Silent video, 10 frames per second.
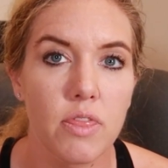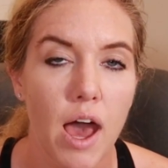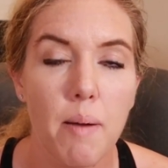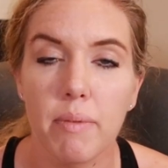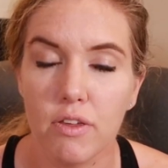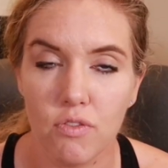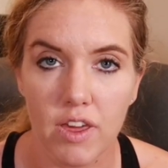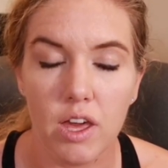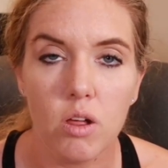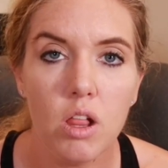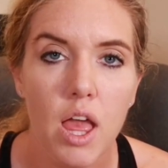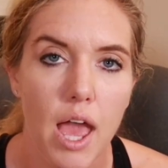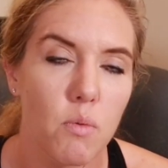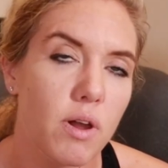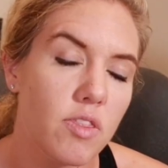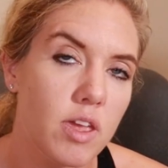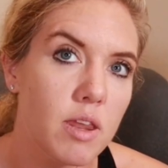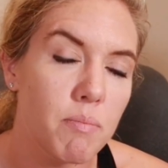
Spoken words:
that might fail and why they